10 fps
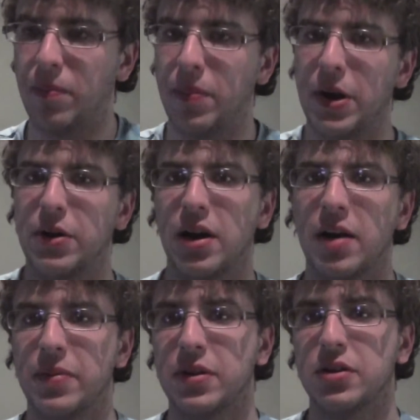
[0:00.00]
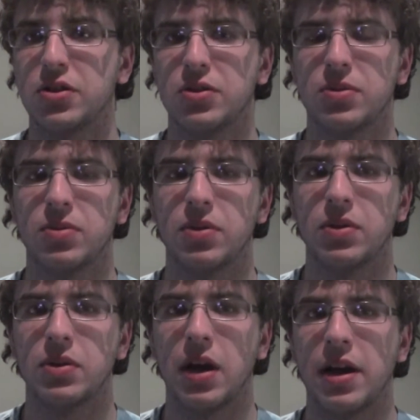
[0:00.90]
Buttercup has
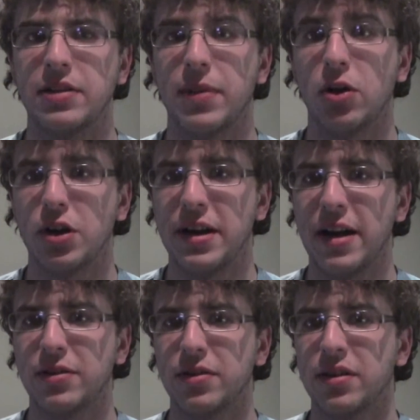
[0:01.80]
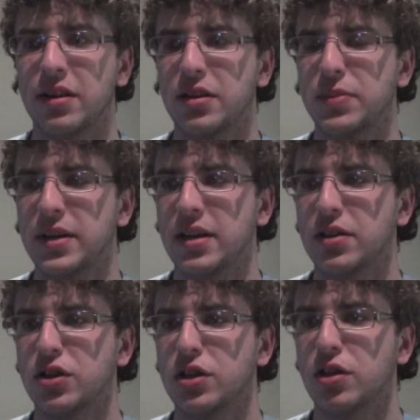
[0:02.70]
a metal detector is
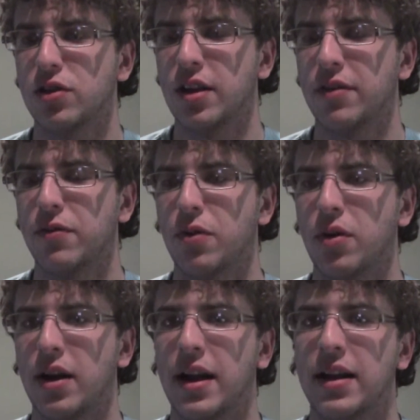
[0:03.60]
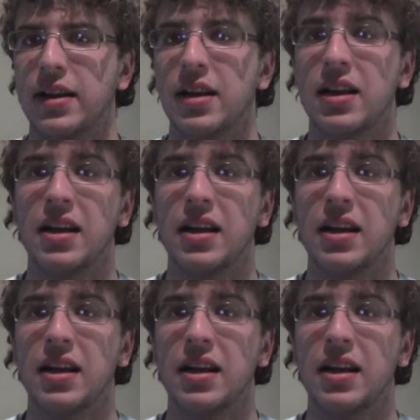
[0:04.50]
because she's looking for a